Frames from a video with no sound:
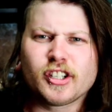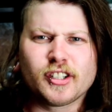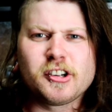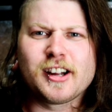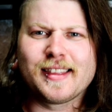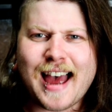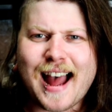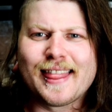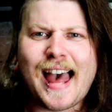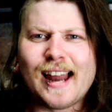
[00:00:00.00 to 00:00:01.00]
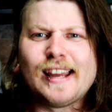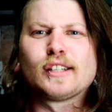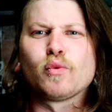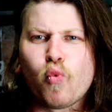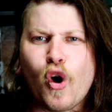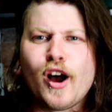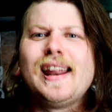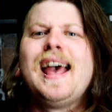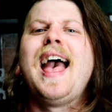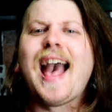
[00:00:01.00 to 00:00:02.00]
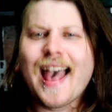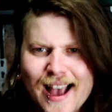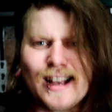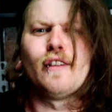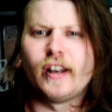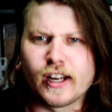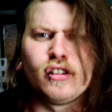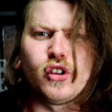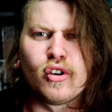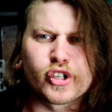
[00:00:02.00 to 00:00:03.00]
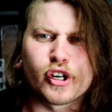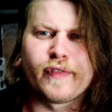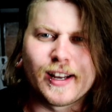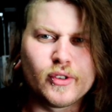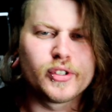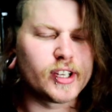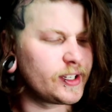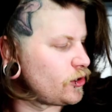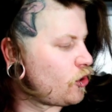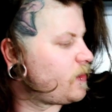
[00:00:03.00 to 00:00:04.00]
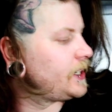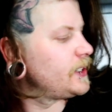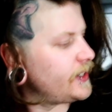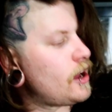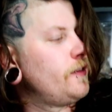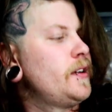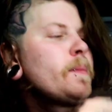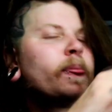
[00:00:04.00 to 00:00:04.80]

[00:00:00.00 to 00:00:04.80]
Just look at that. That is one heck of an enclosure, if I do say so myself.